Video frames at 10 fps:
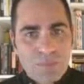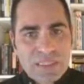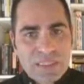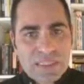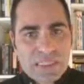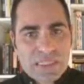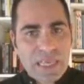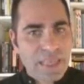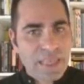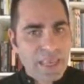But this is
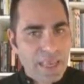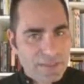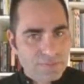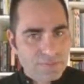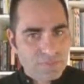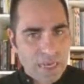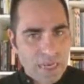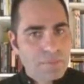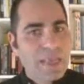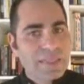like the head,
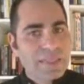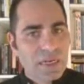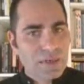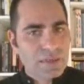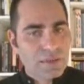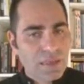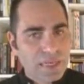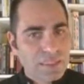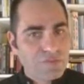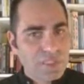like the mental
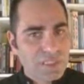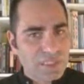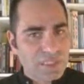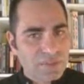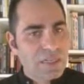activities,